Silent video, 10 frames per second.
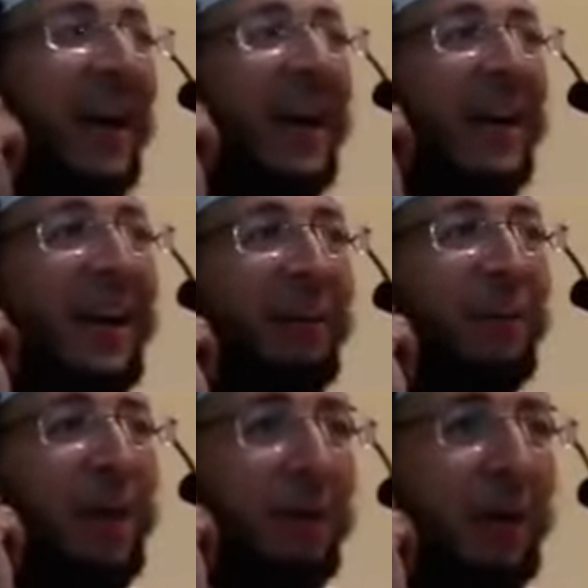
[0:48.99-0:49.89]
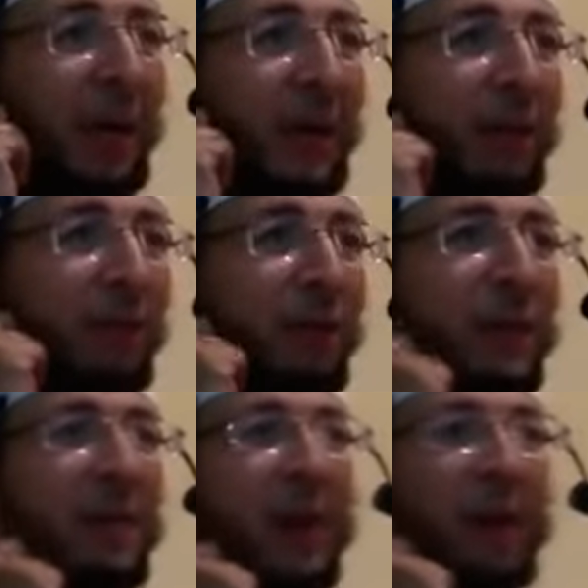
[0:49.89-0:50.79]
And alhamdulillah, we had a
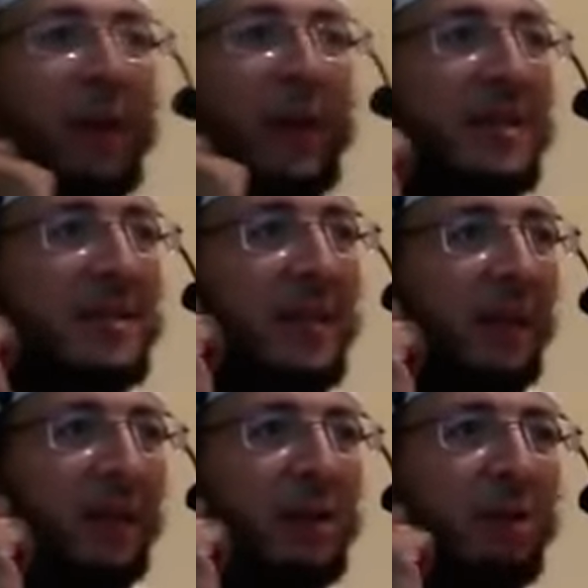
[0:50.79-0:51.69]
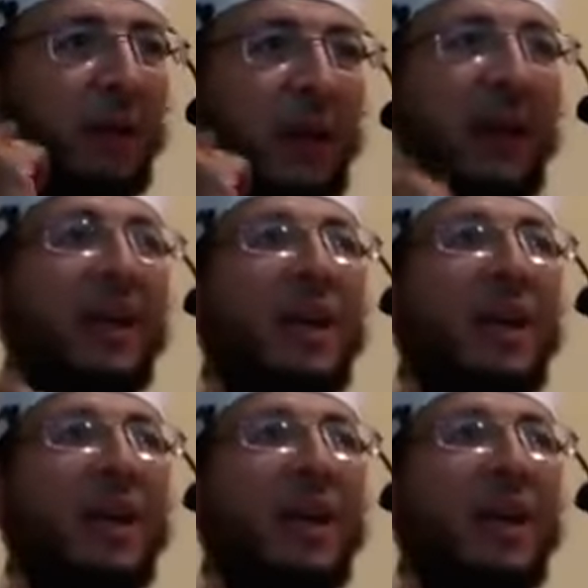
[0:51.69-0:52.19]
great, a great zeal tonight